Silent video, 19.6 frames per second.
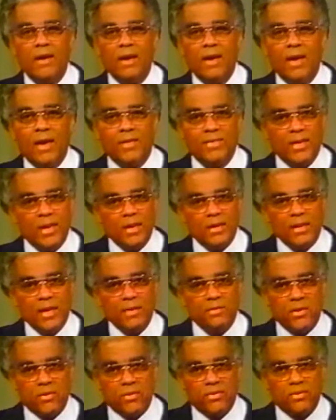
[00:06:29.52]
and the
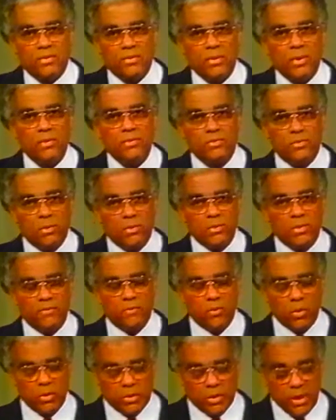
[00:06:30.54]
11th through the
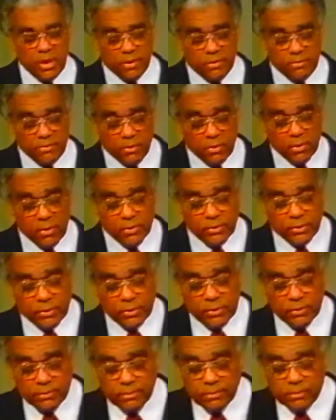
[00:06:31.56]
14th
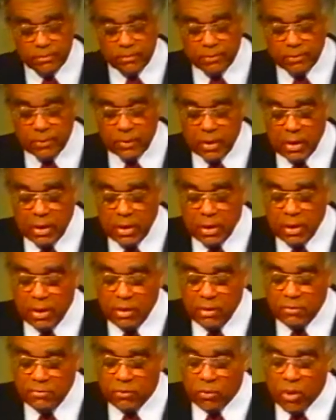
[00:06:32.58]
verse.
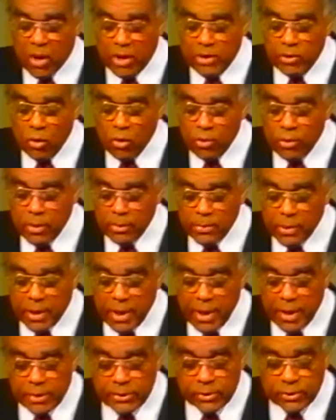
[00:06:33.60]
For I know the
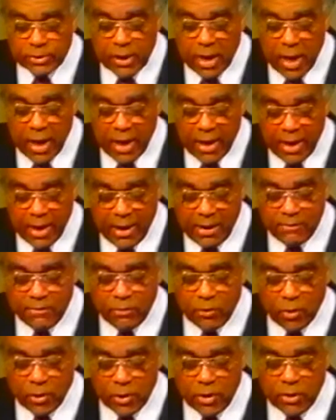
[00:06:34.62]
plans I have
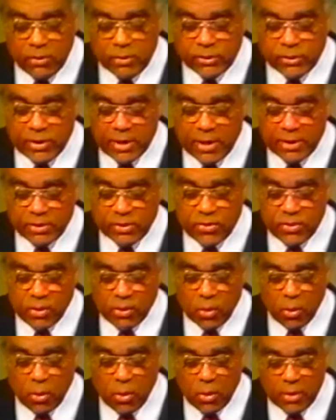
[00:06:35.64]
for you, says the
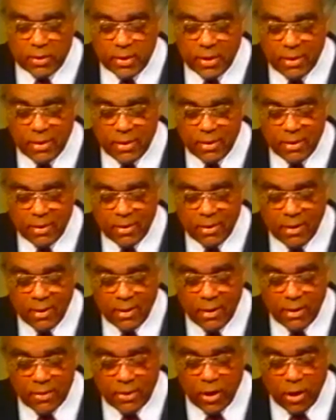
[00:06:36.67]
Lord.
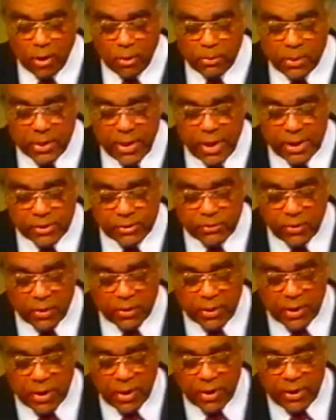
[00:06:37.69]
They are plans for
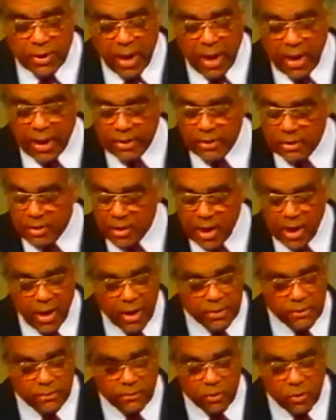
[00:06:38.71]
good and
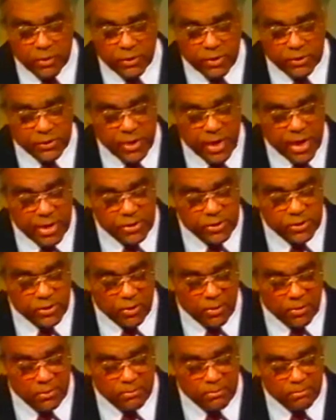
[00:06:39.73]
not for
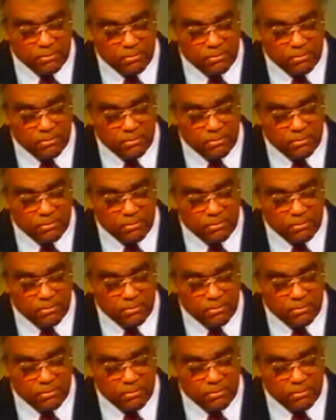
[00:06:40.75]
disaster,